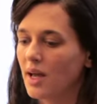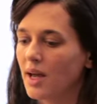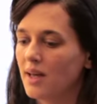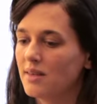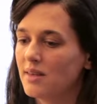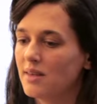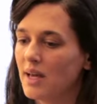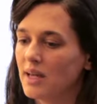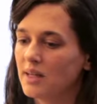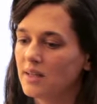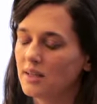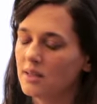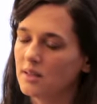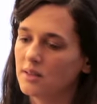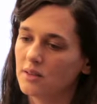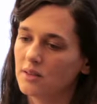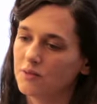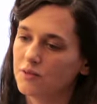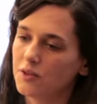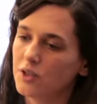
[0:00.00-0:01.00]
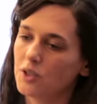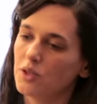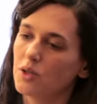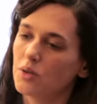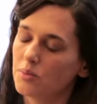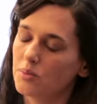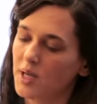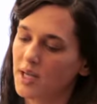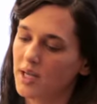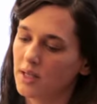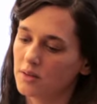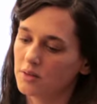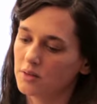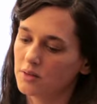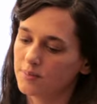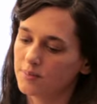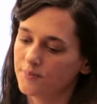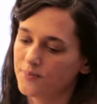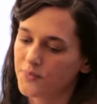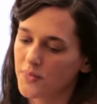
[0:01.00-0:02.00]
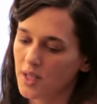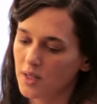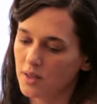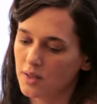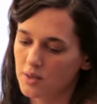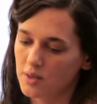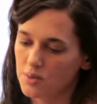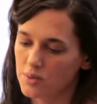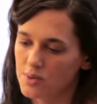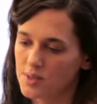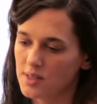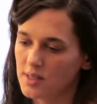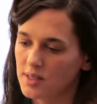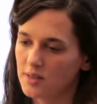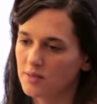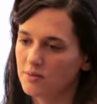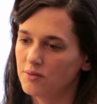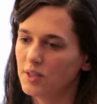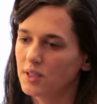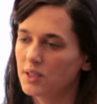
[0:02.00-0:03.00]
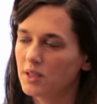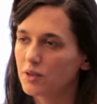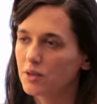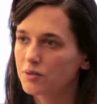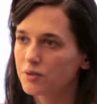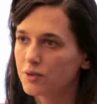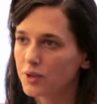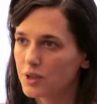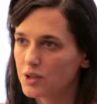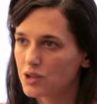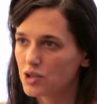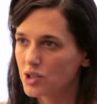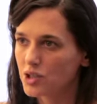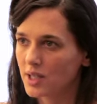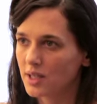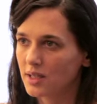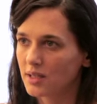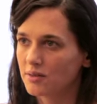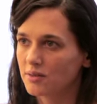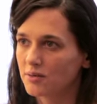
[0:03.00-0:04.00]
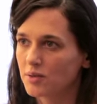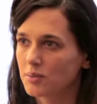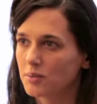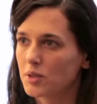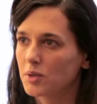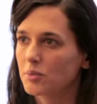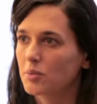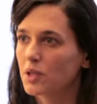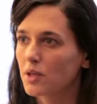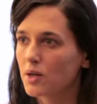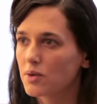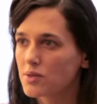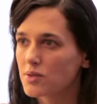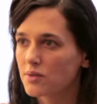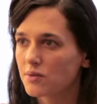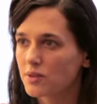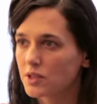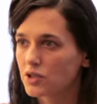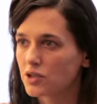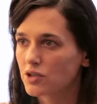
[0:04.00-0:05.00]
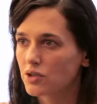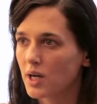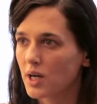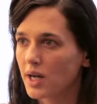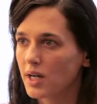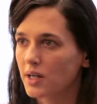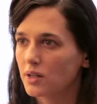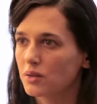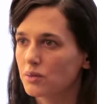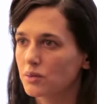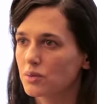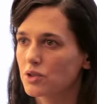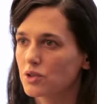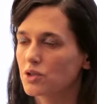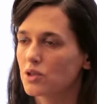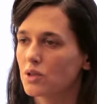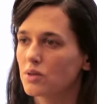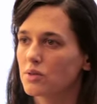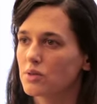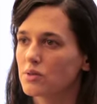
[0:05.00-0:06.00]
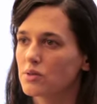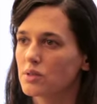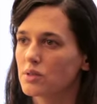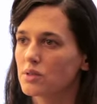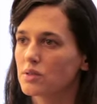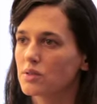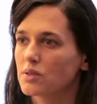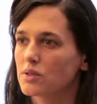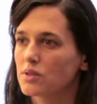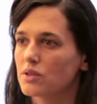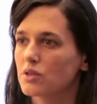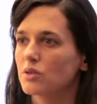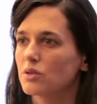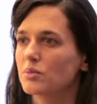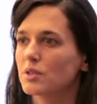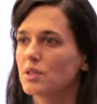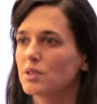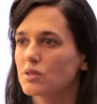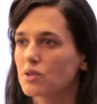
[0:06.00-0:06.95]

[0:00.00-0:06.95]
And then in the footnote panel, you see video footage taken from the Milosevic trial, which shows a Serbian